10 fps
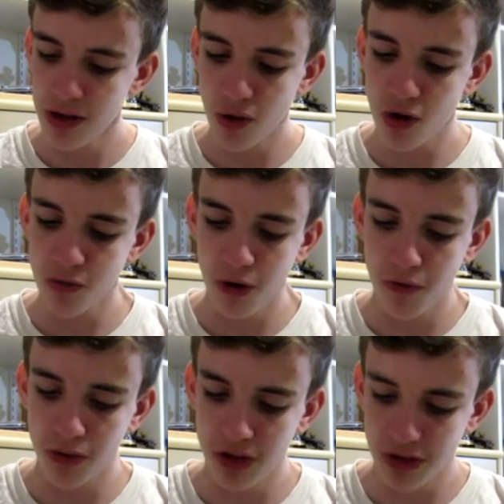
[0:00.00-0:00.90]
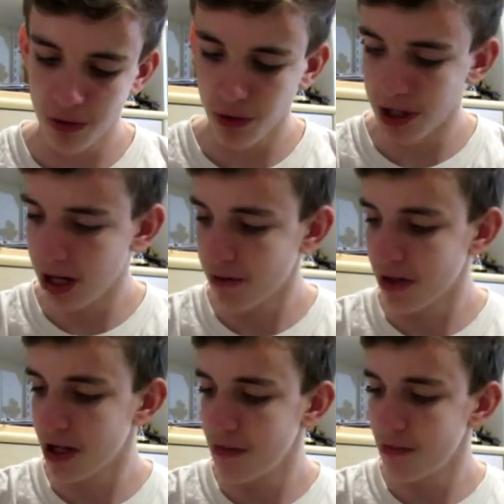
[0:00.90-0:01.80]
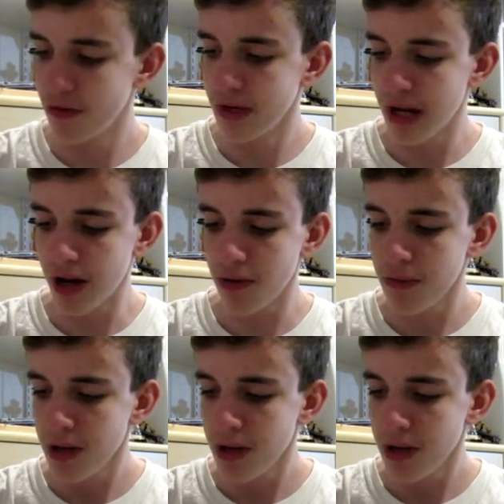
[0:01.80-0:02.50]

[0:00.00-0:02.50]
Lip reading: Of course, Marvel does it with like every movie now.